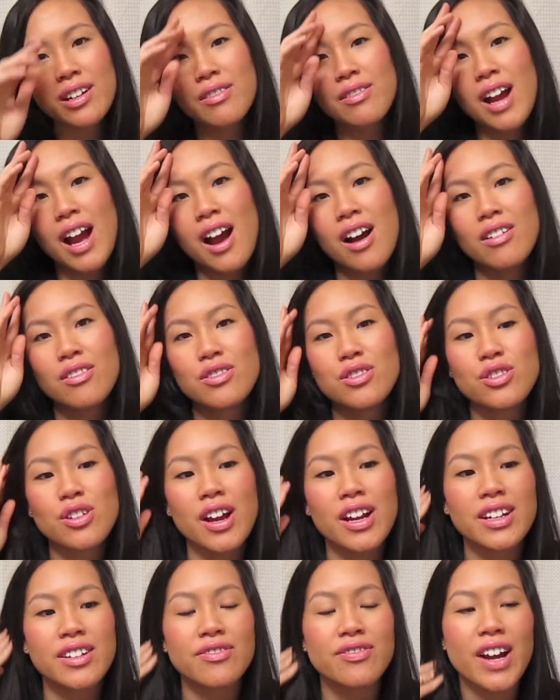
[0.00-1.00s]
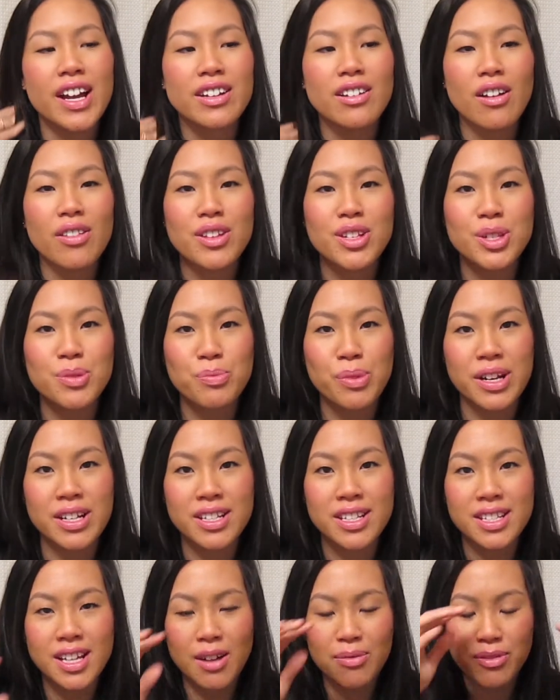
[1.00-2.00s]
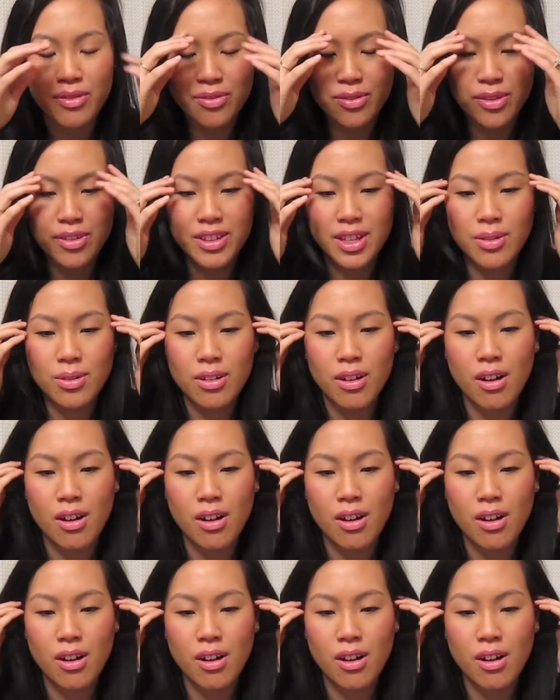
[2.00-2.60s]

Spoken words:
around trying to find all the spring stuff before they were